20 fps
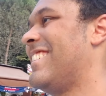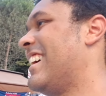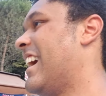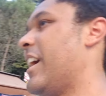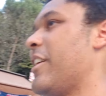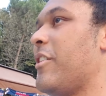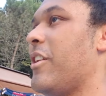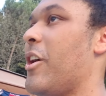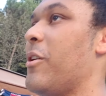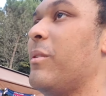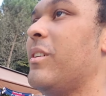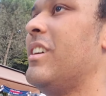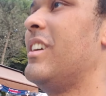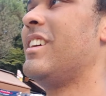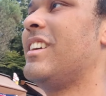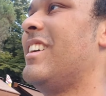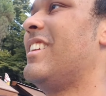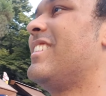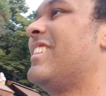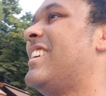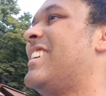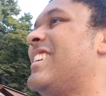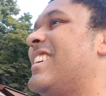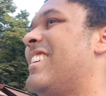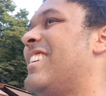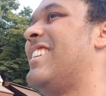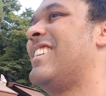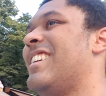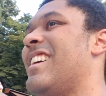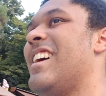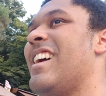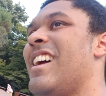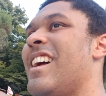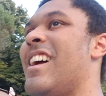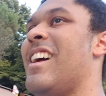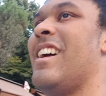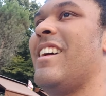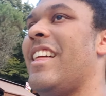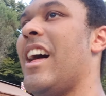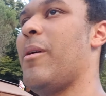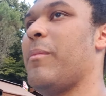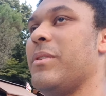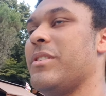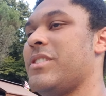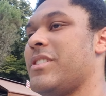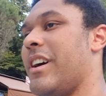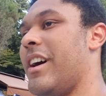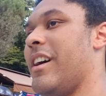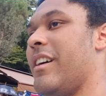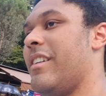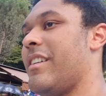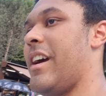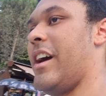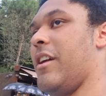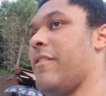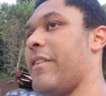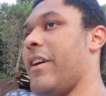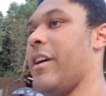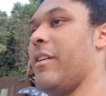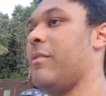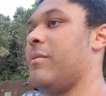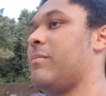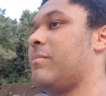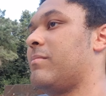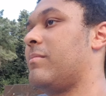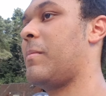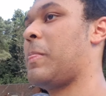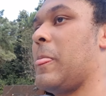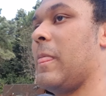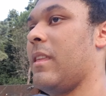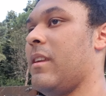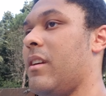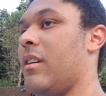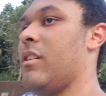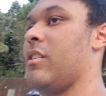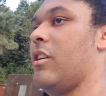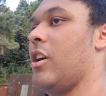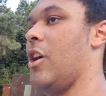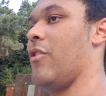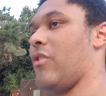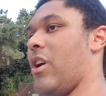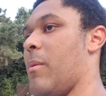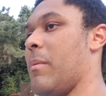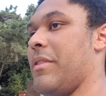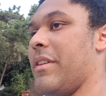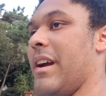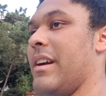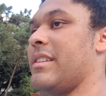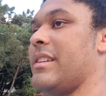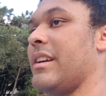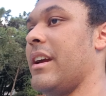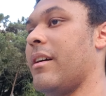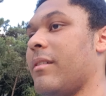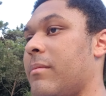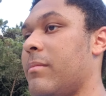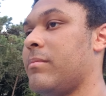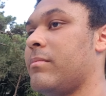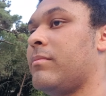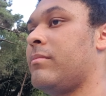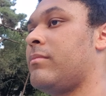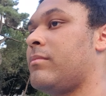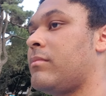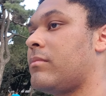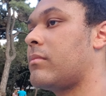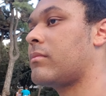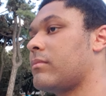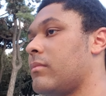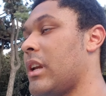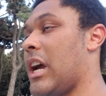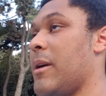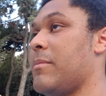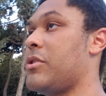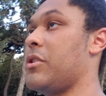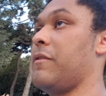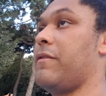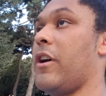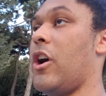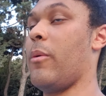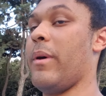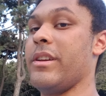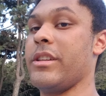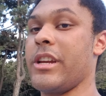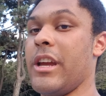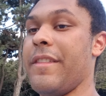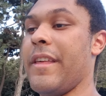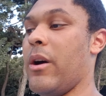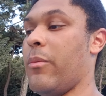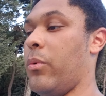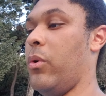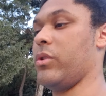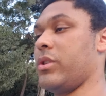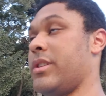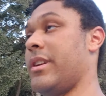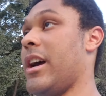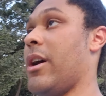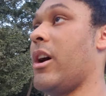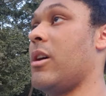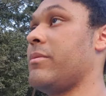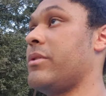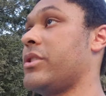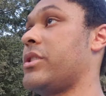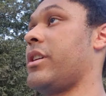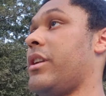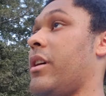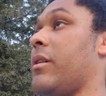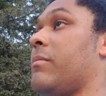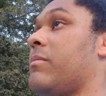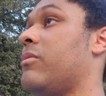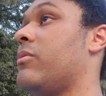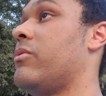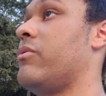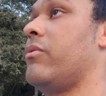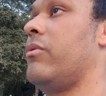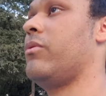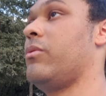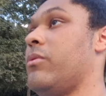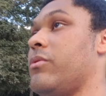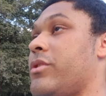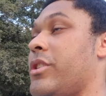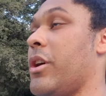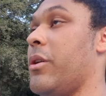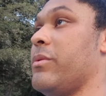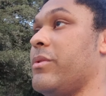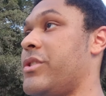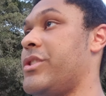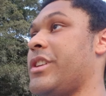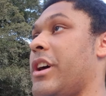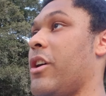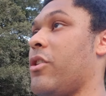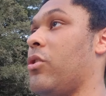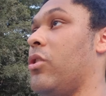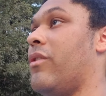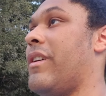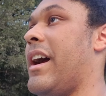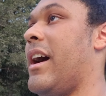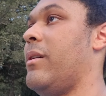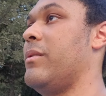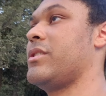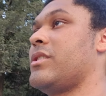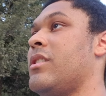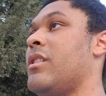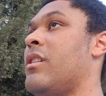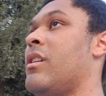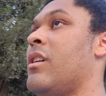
I don't know. That was uh, kind of a, a round with the idea. I'm too far away to get that water now. I'm just gonna go circle around.